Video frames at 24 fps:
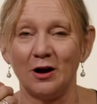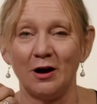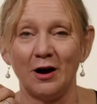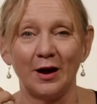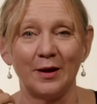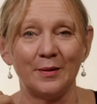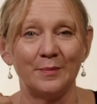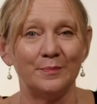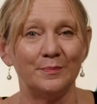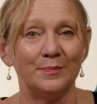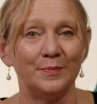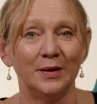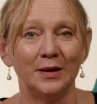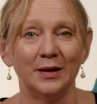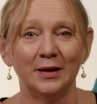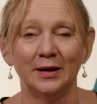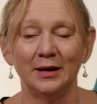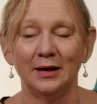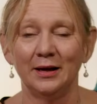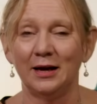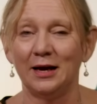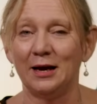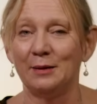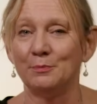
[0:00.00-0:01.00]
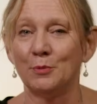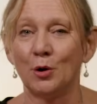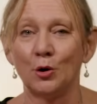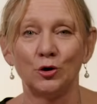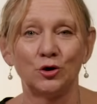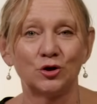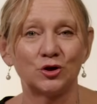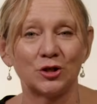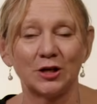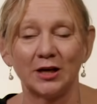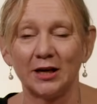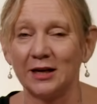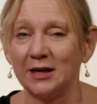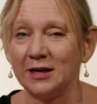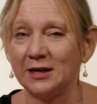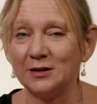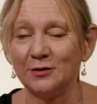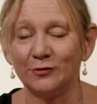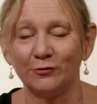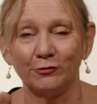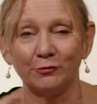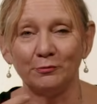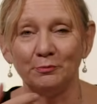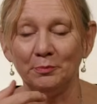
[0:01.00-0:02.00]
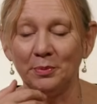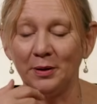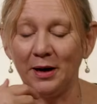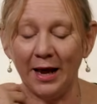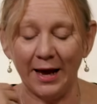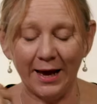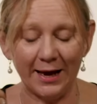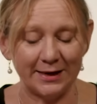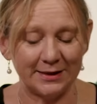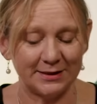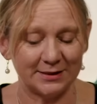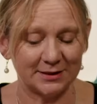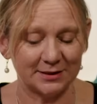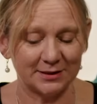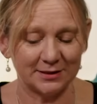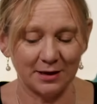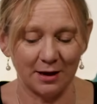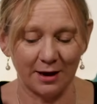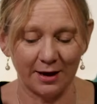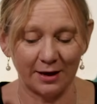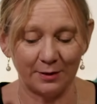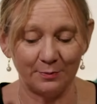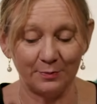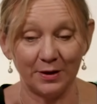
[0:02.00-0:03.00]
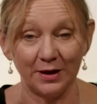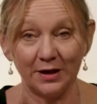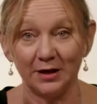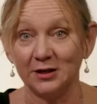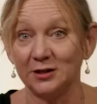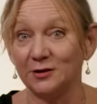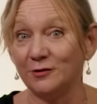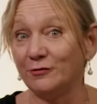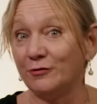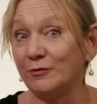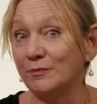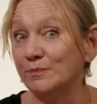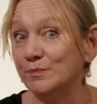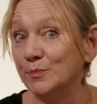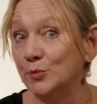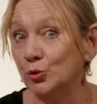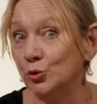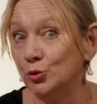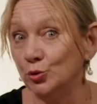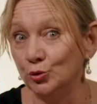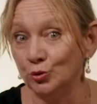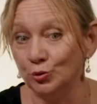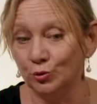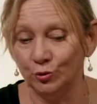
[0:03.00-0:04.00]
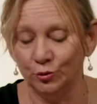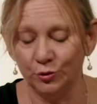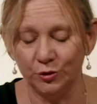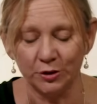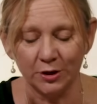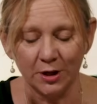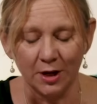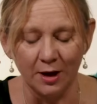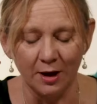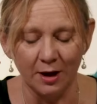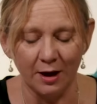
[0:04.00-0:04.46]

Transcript: I'm emotionally in a different place. I can be in a different mood.